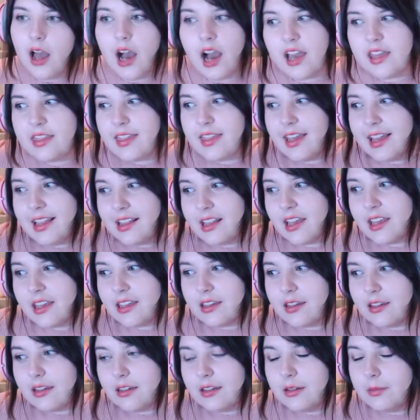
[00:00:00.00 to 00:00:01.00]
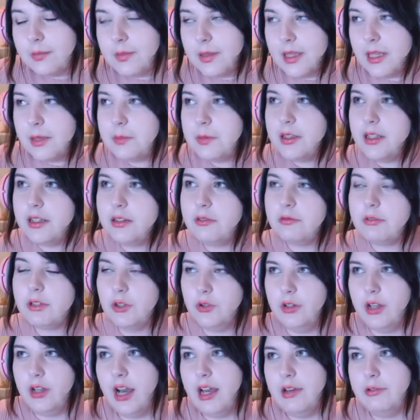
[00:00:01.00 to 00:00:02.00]
I think like people in
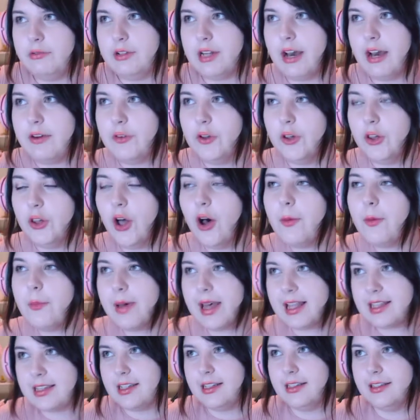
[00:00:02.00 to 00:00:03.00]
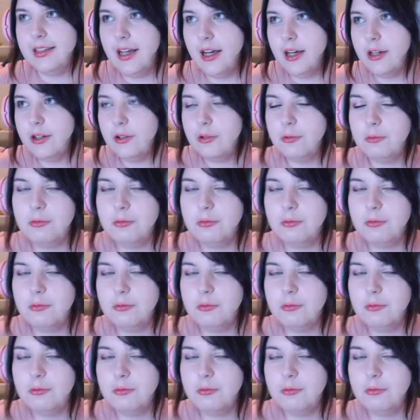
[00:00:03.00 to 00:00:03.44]
real life would have a lot better luck